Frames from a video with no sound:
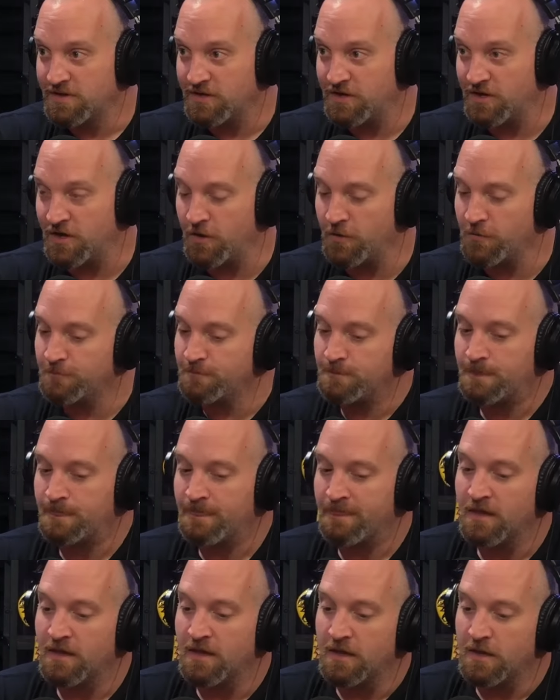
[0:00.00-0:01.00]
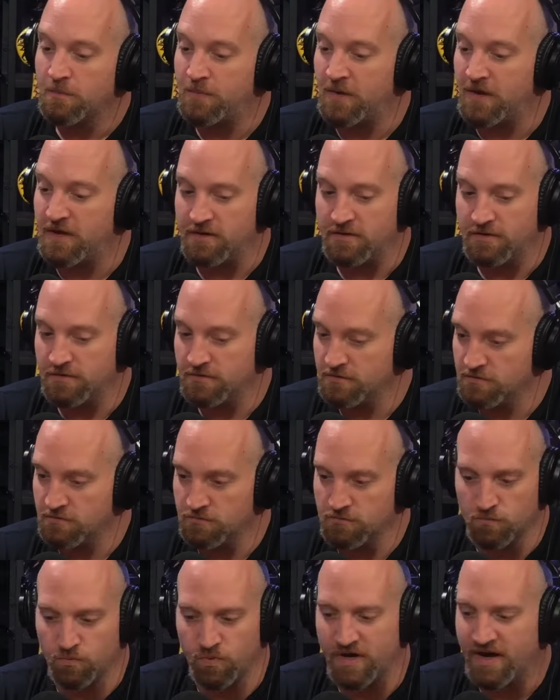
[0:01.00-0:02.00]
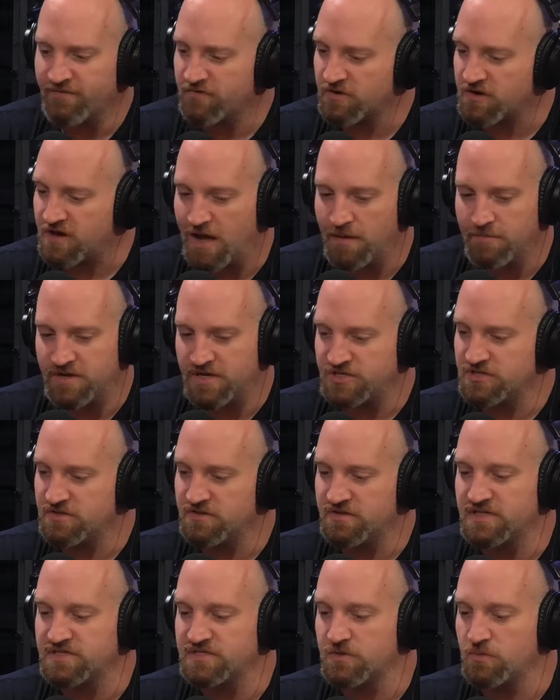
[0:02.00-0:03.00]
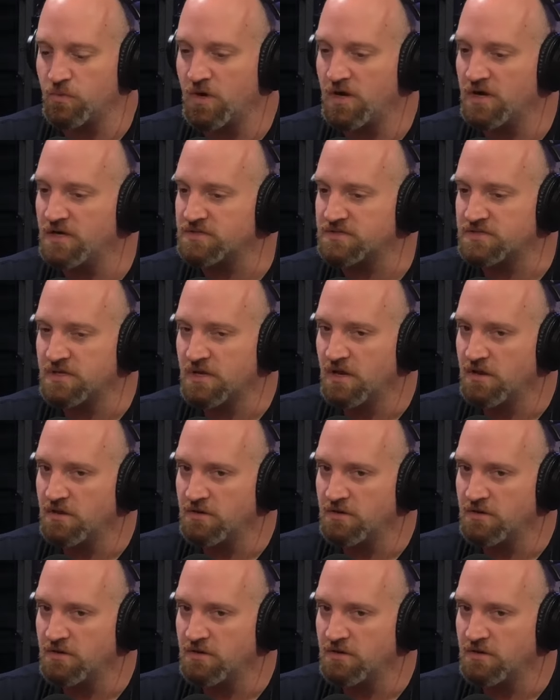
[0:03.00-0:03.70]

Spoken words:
You know? But whatever combination of things it was,